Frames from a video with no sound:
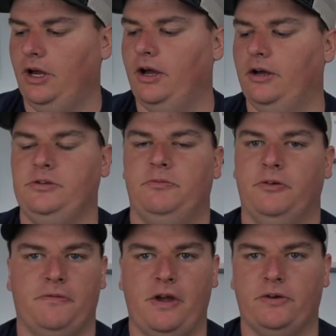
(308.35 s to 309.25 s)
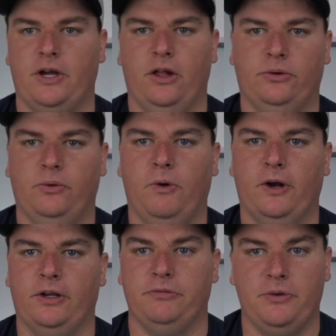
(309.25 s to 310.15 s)
Uh, your favorite color will
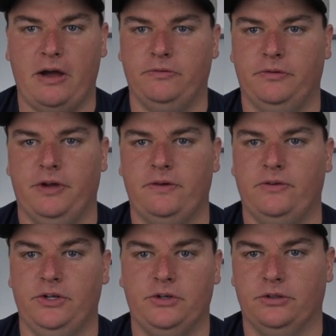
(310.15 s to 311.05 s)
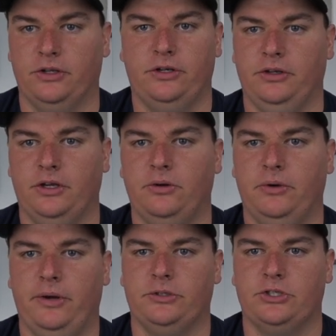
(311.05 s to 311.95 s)
work. If you have a favorite, you could literally get
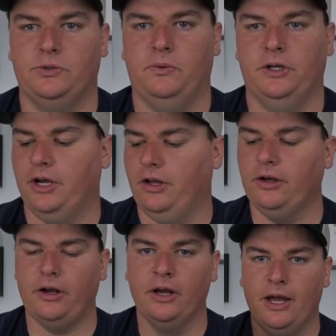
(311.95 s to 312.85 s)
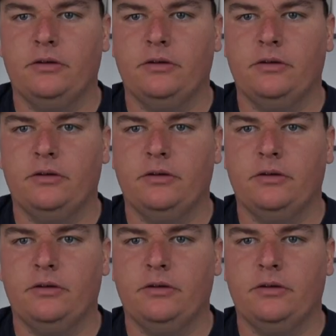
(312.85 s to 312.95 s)
away with just one color.